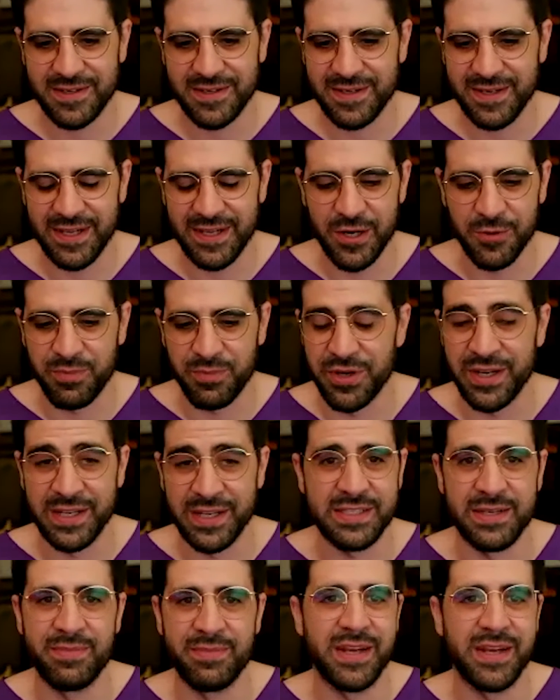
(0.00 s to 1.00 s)
you know putting
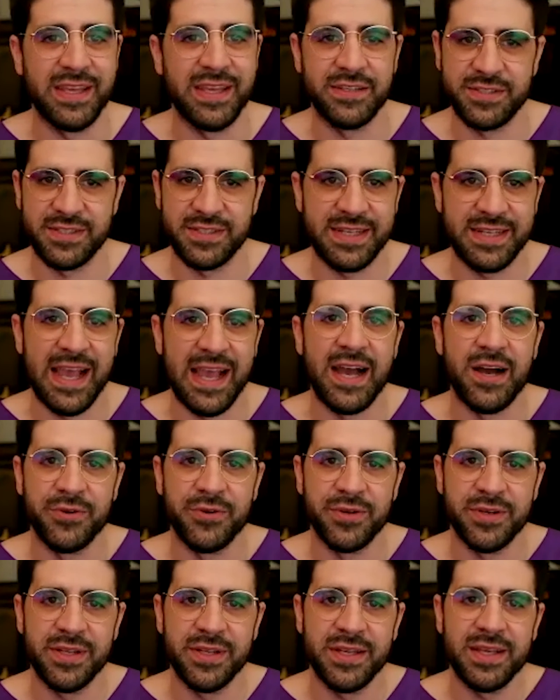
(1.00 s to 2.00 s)
somebody else down
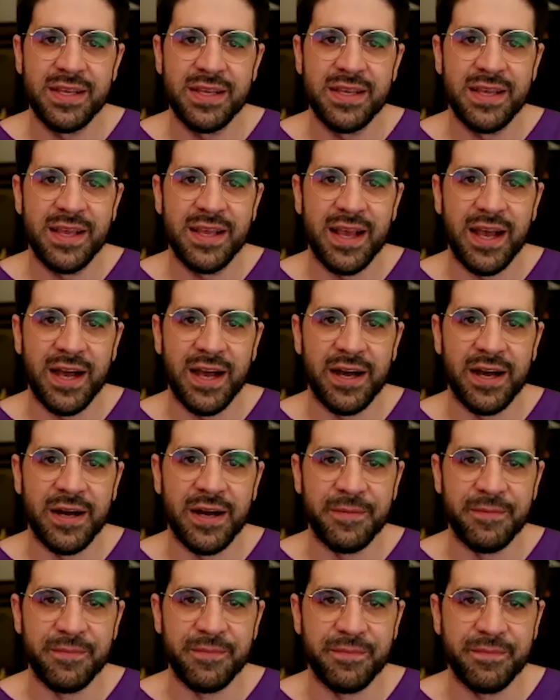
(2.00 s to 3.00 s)

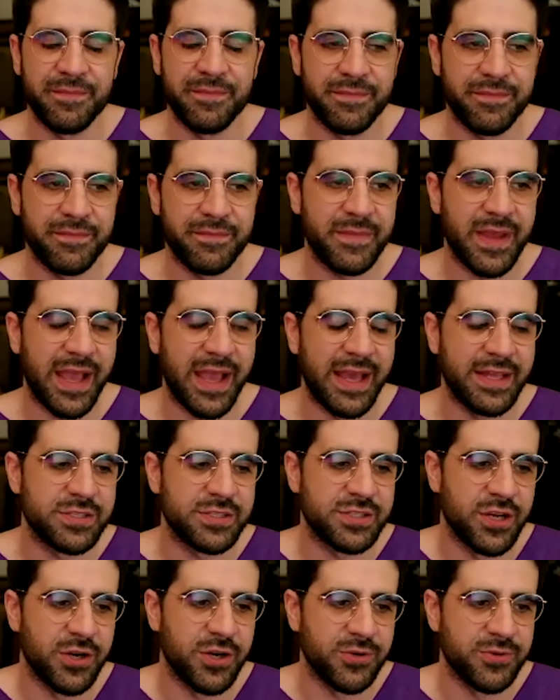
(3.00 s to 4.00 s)
um, and
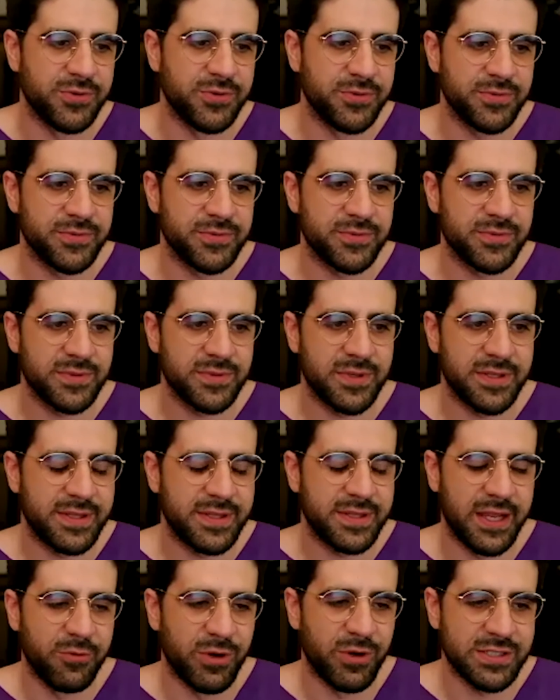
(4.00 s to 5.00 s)
so
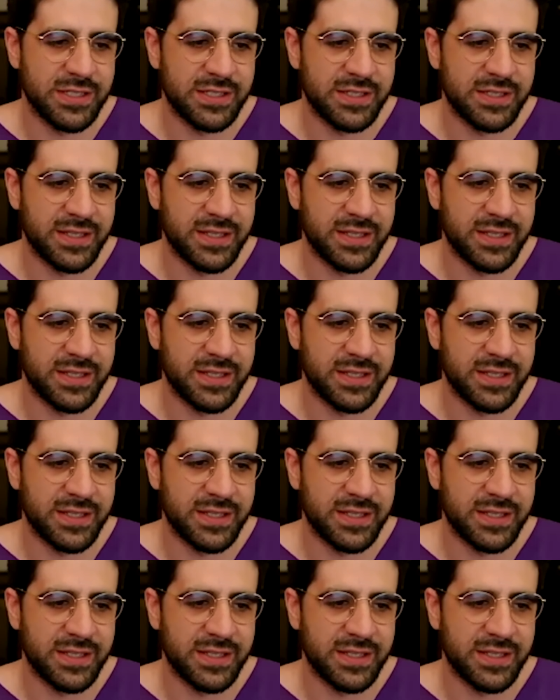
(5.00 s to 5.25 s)
it wasn't